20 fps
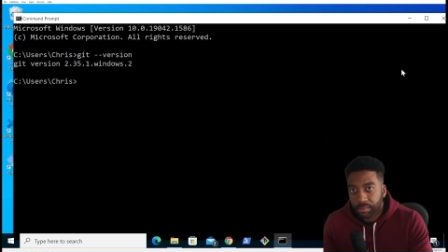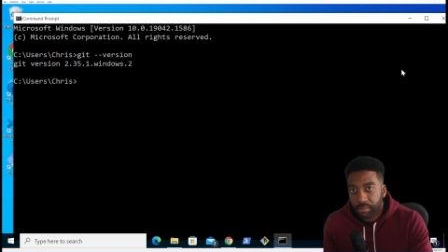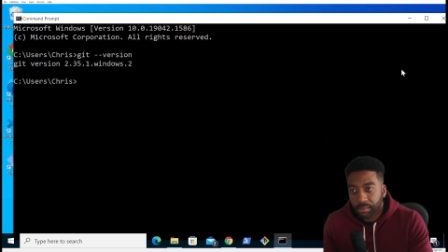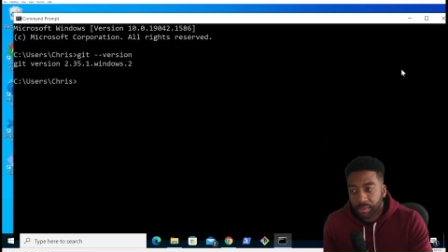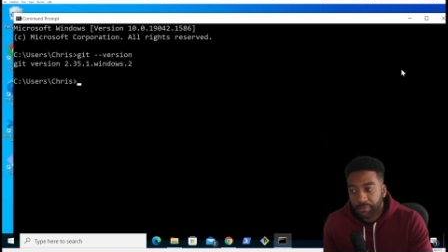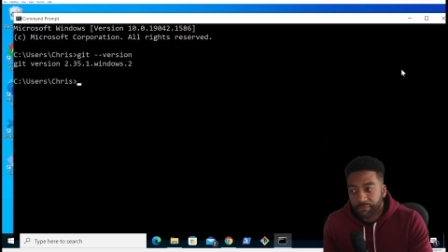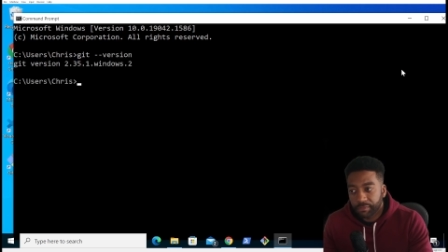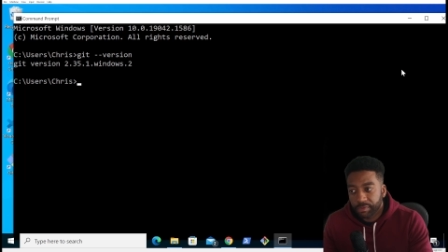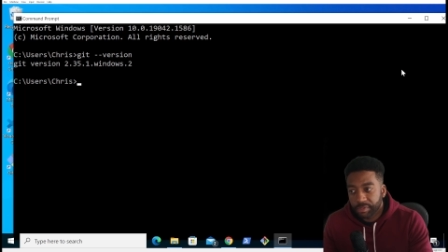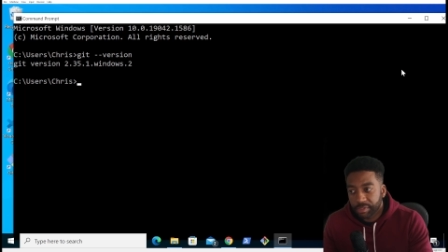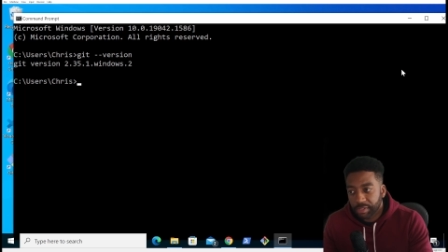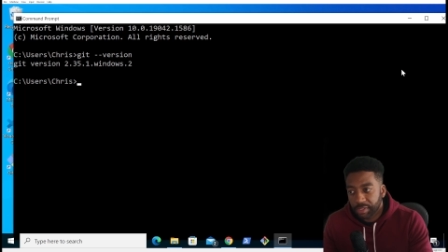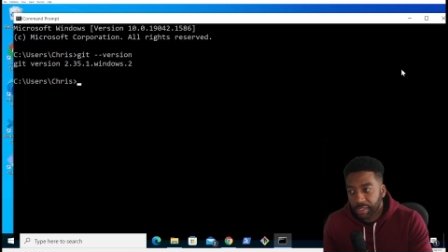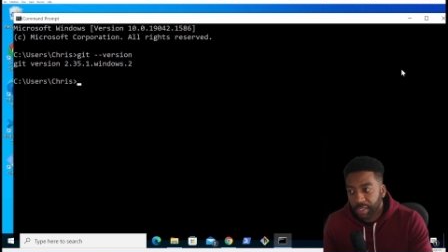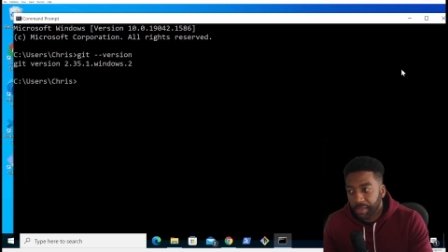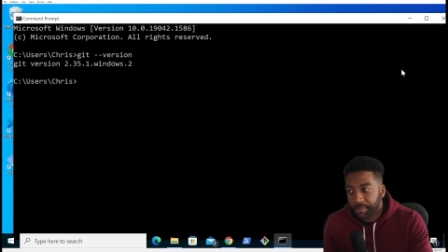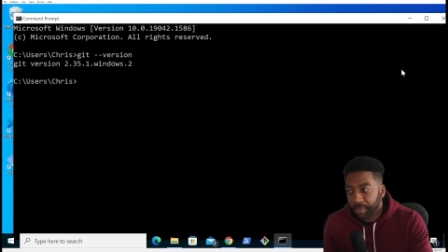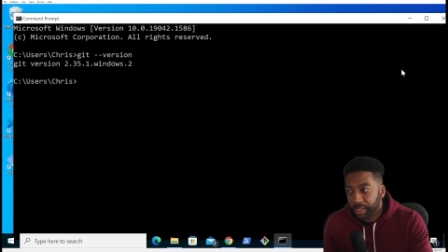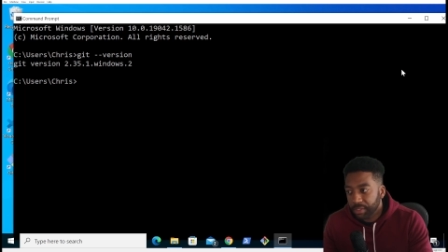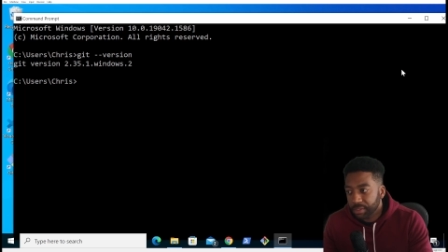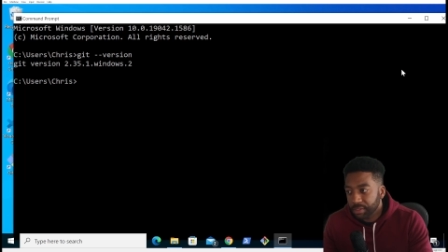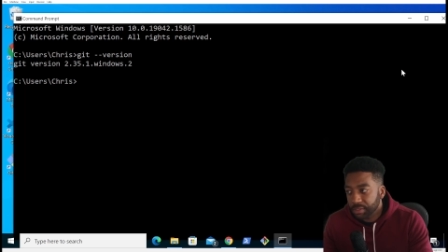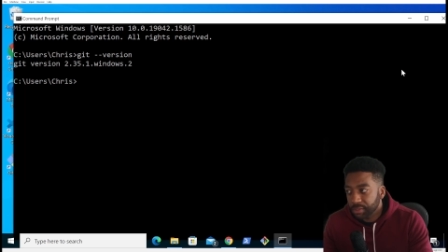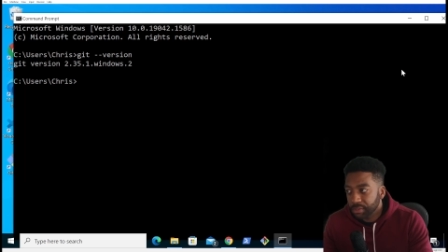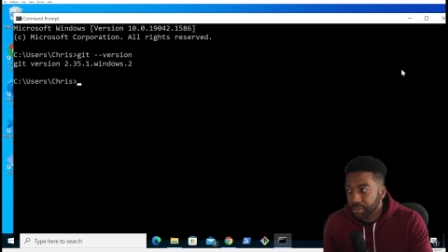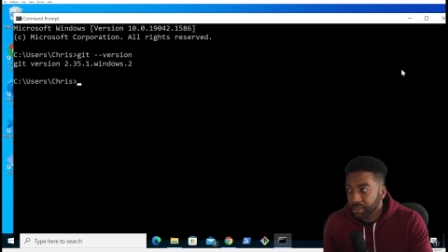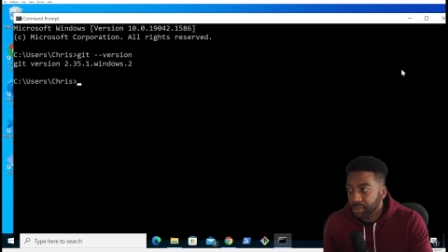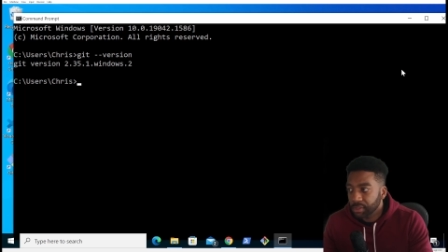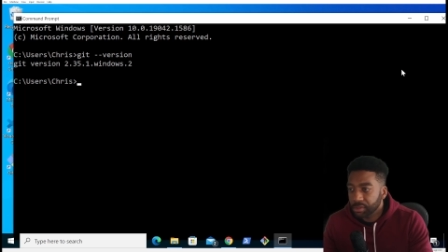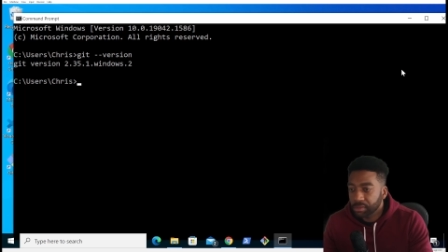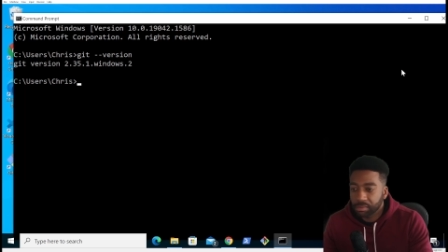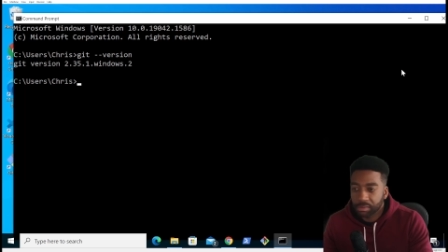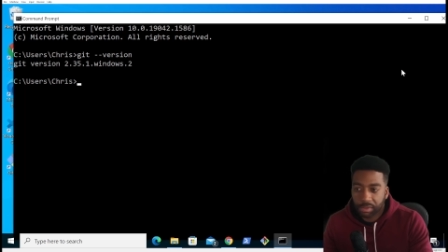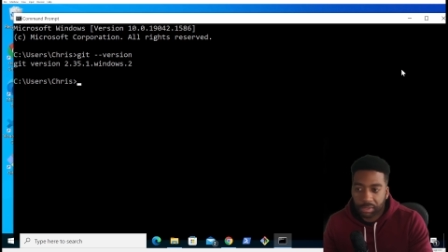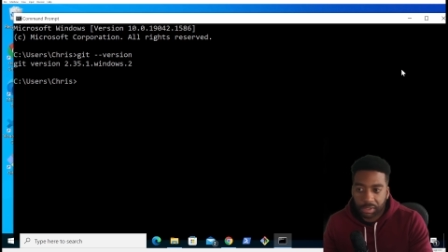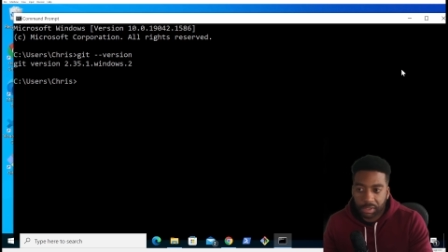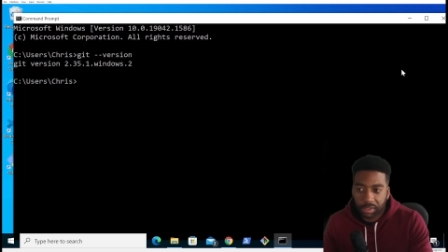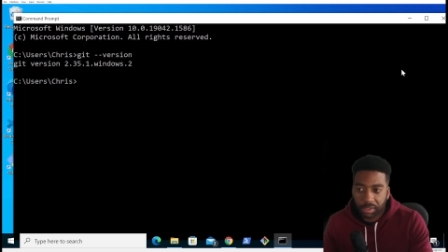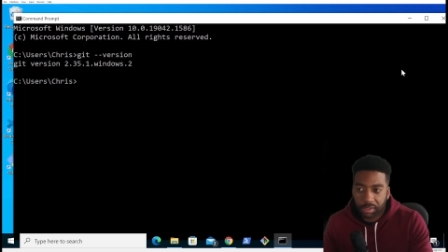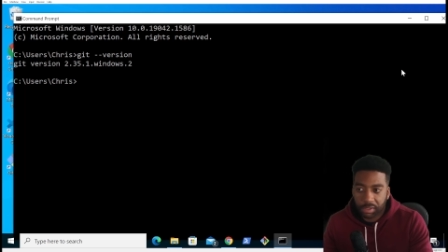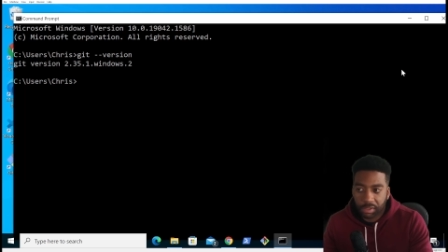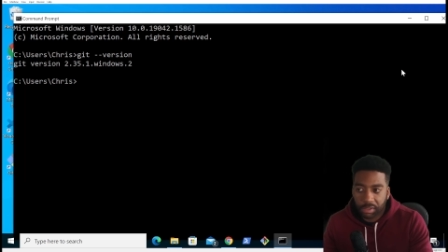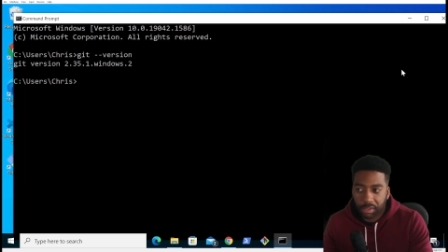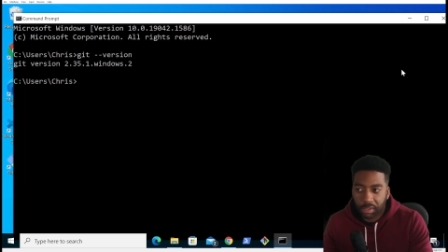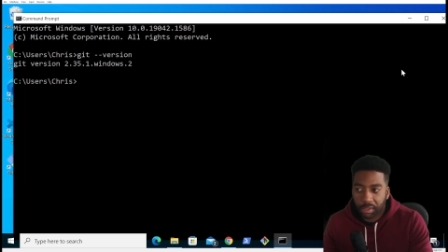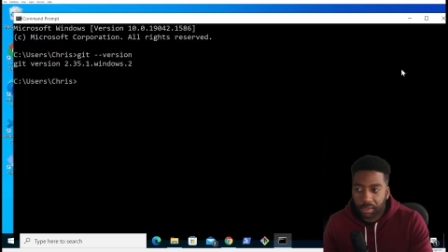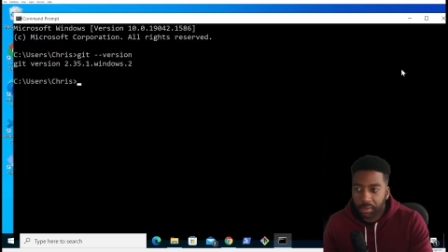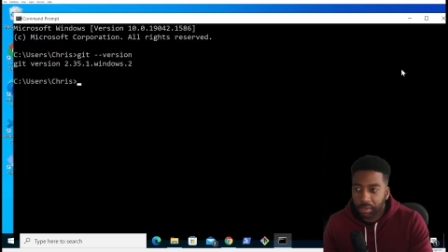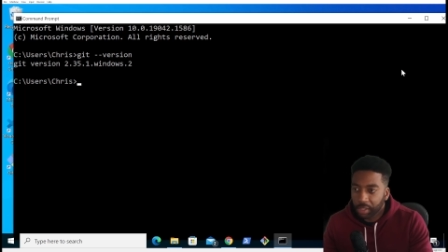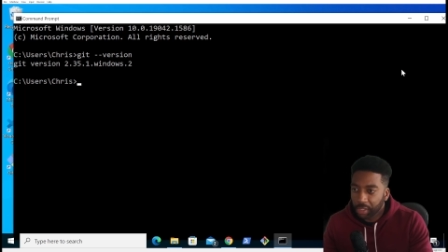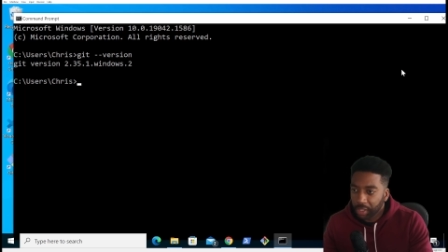If you see that message, then you're good to go.